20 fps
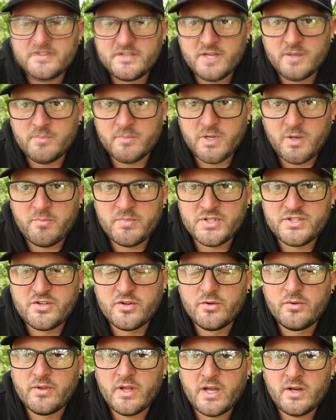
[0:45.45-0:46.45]
Tip number
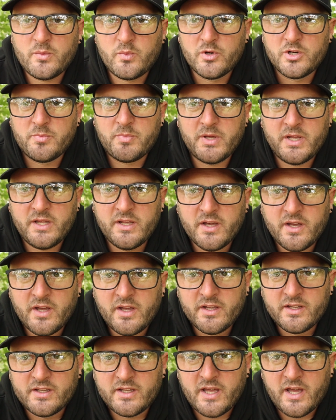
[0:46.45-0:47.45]
two then would be
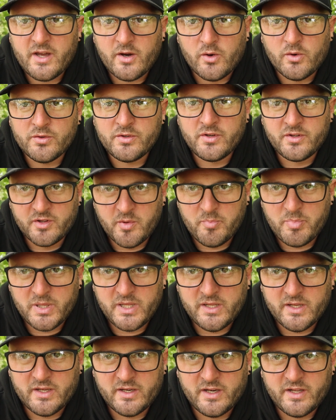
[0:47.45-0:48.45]
get on the
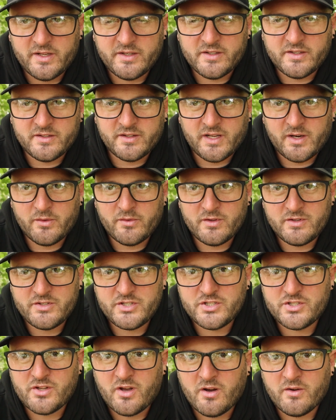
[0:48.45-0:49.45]
Beetlin. Now
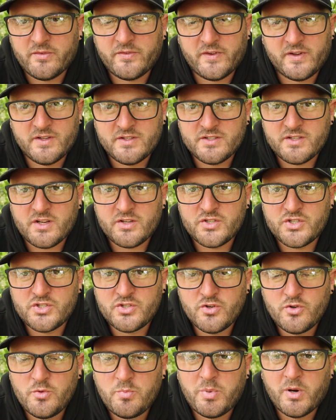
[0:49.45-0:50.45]
this stuff is
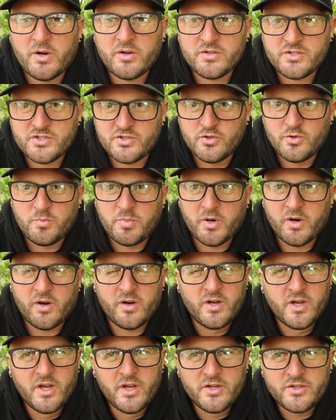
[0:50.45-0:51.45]
super,
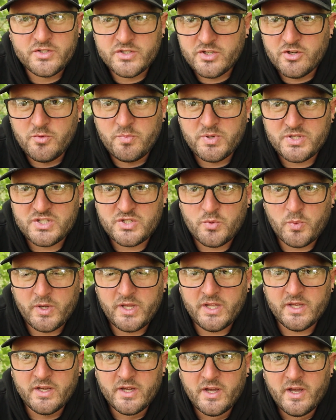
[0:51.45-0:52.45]
super, super
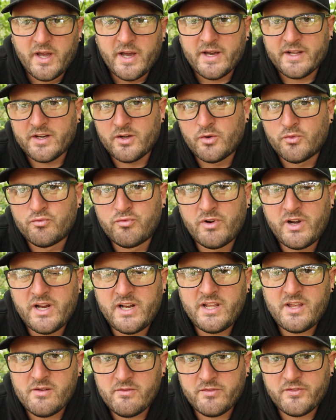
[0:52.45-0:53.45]
sweet, and it'll
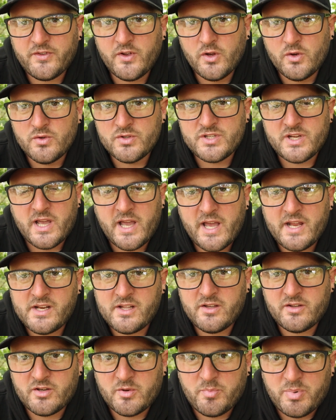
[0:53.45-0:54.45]
really infuse
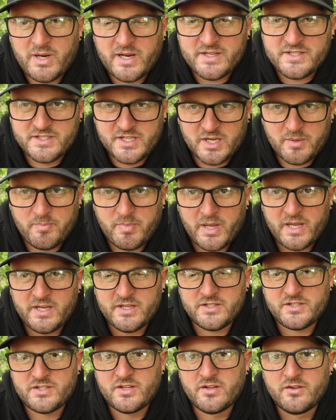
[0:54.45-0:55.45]
any of the plastic
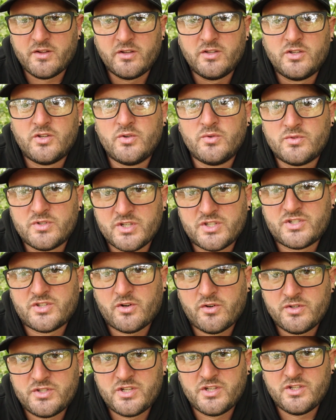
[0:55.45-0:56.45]
baits that you
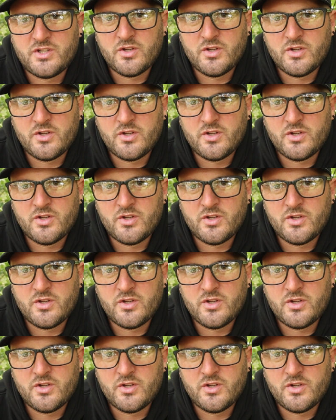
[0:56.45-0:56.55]
decide to